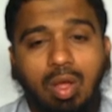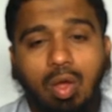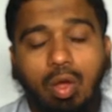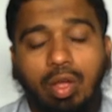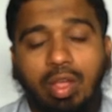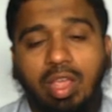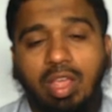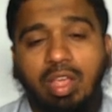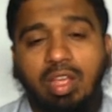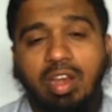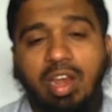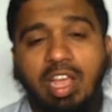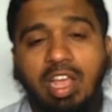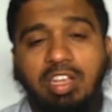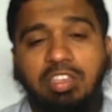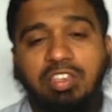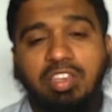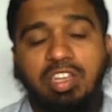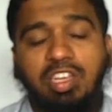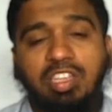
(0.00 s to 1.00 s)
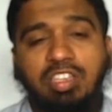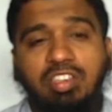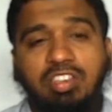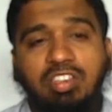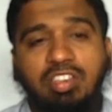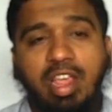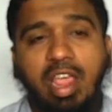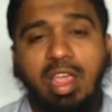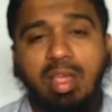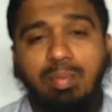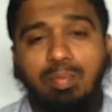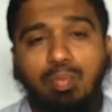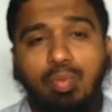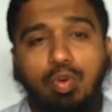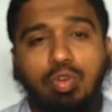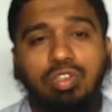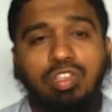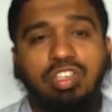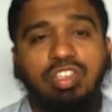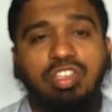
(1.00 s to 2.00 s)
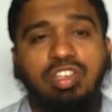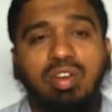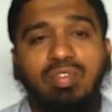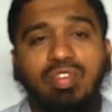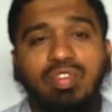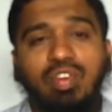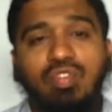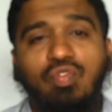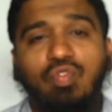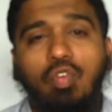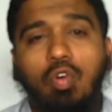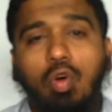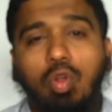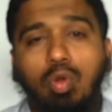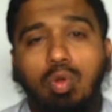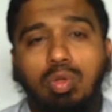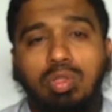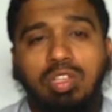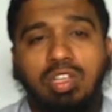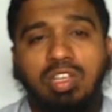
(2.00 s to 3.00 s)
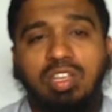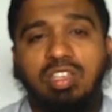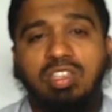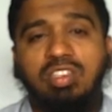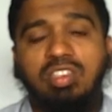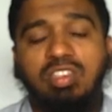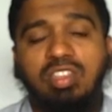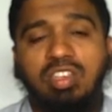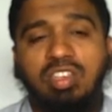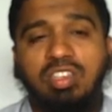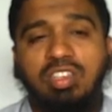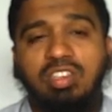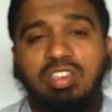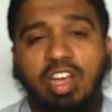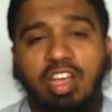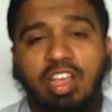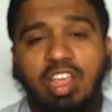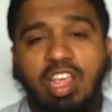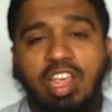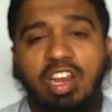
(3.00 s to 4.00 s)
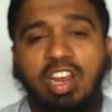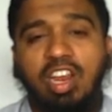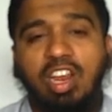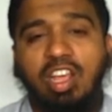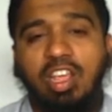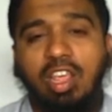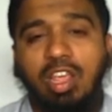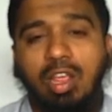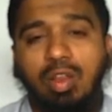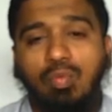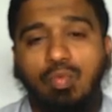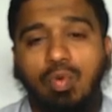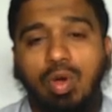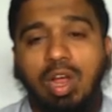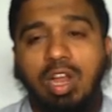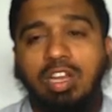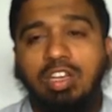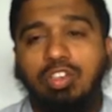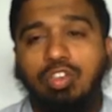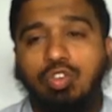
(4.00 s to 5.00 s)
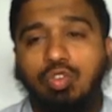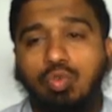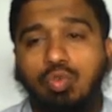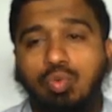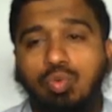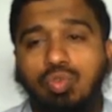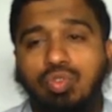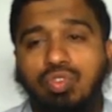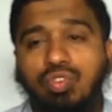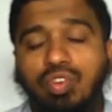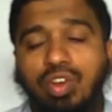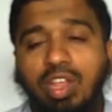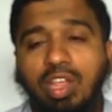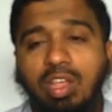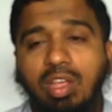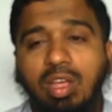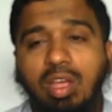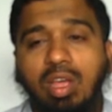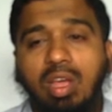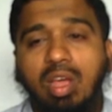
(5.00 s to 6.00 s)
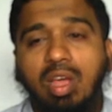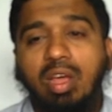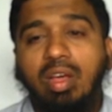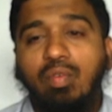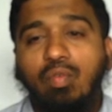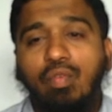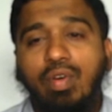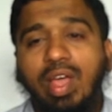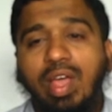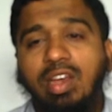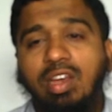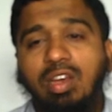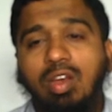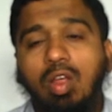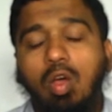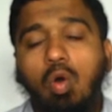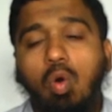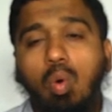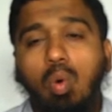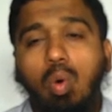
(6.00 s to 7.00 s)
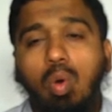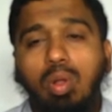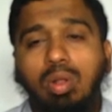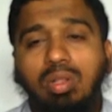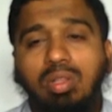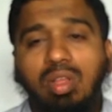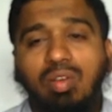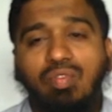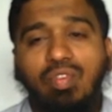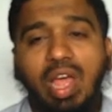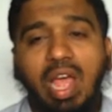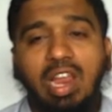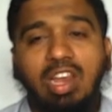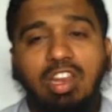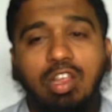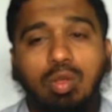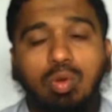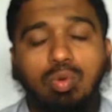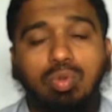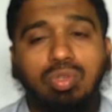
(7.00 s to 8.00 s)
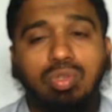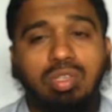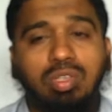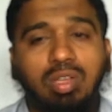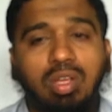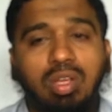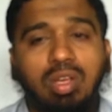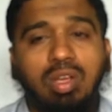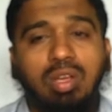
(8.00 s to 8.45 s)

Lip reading: Okay, next is same procedure will follow this again and again, 1, 2, 3. When all the values,